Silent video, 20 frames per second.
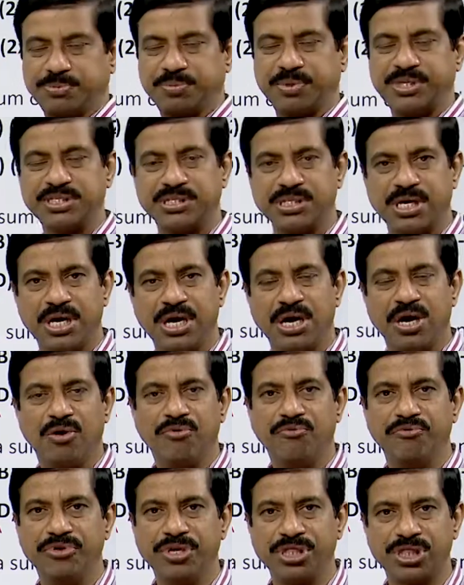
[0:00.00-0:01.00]
Means
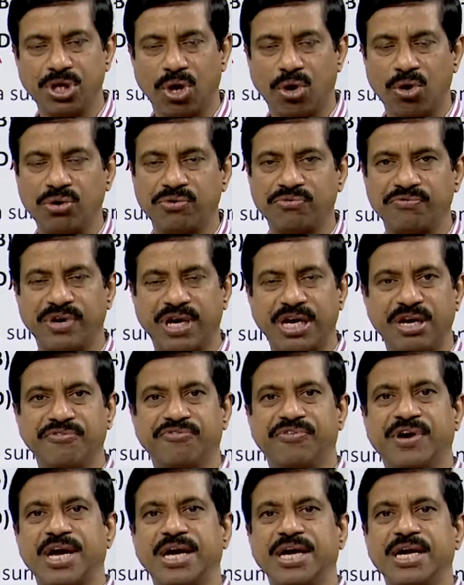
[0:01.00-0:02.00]
without
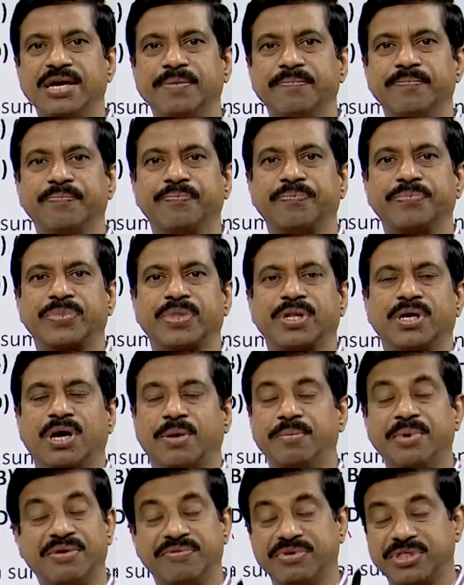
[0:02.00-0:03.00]
verifying,
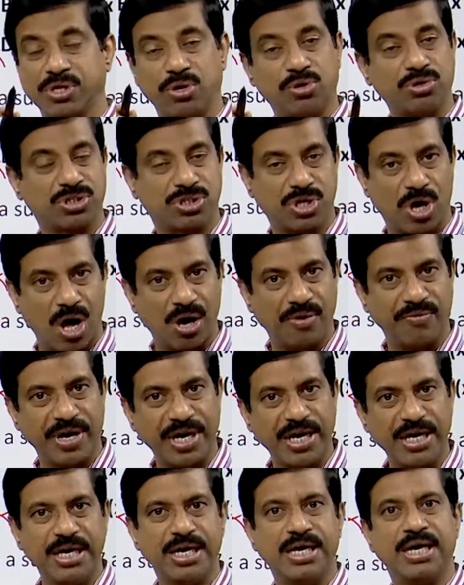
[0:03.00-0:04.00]
without
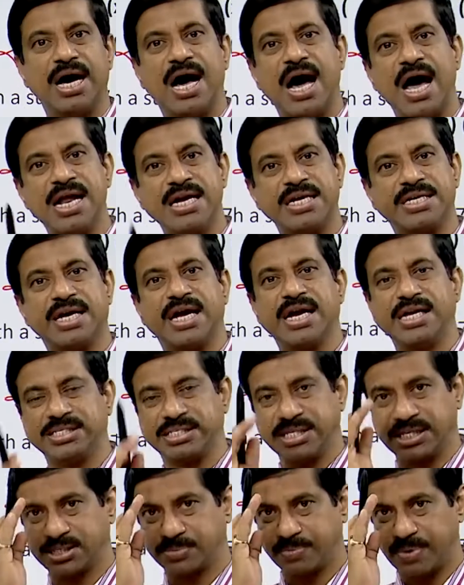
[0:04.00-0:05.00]
solving, I will tell
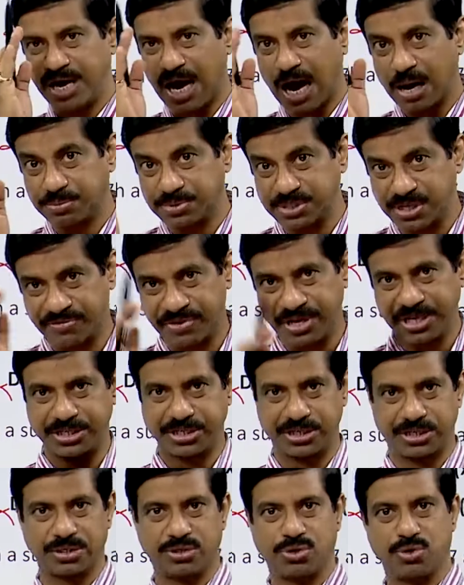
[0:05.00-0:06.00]
just by observation.